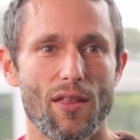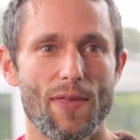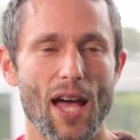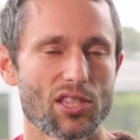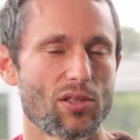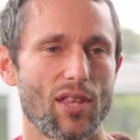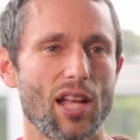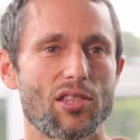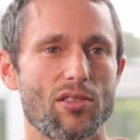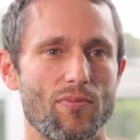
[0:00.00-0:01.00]
That's,
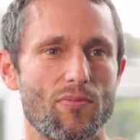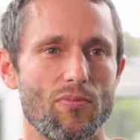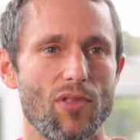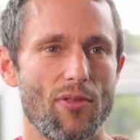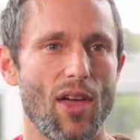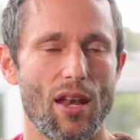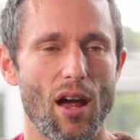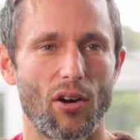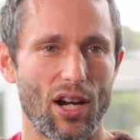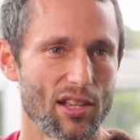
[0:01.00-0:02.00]
that's, that,
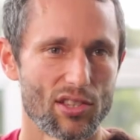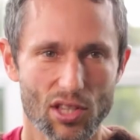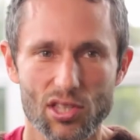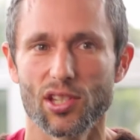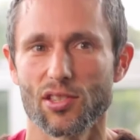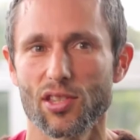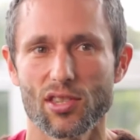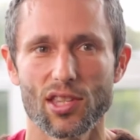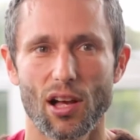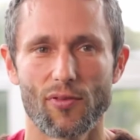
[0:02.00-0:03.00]
that our existence
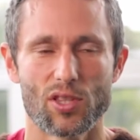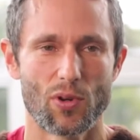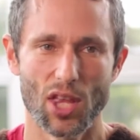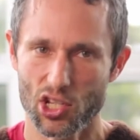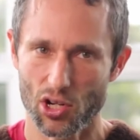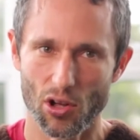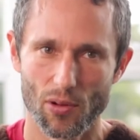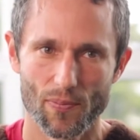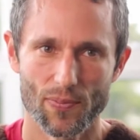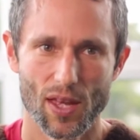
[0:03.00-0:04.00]
itself is relational.